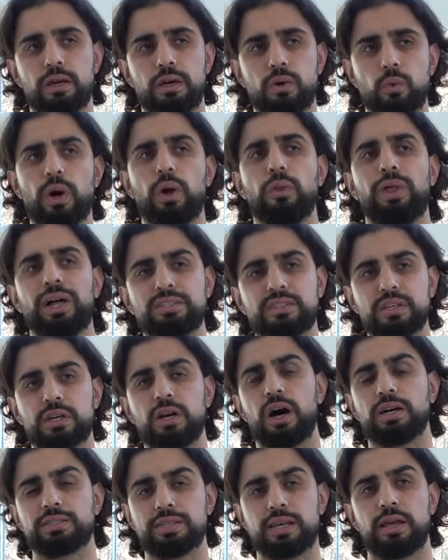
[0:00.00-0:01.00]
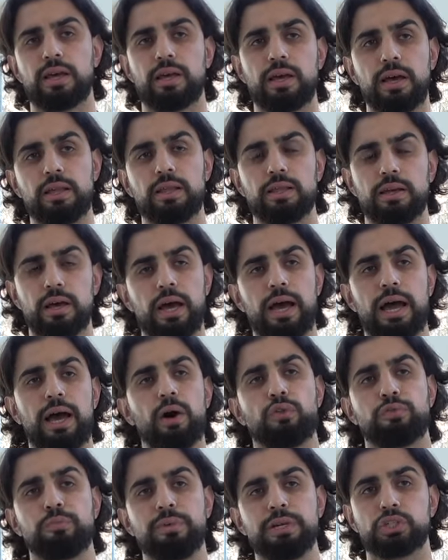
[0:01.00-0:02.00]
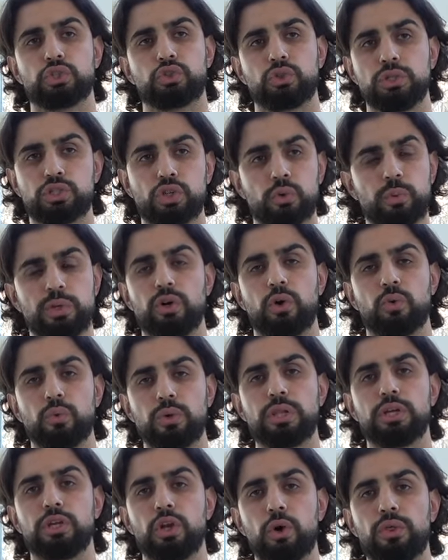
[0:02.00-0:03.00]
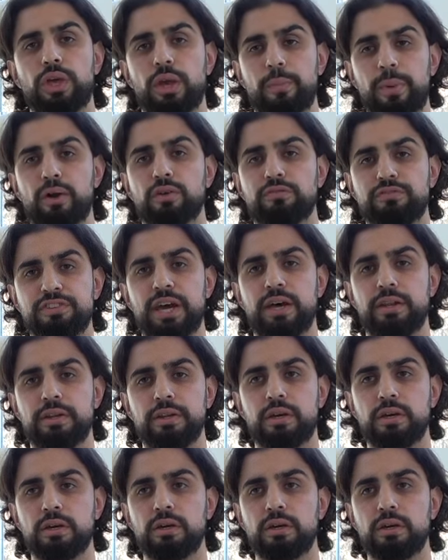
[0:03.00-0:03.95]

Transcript: well, that's the Gaza health ministry, so we don't really know the amount of dead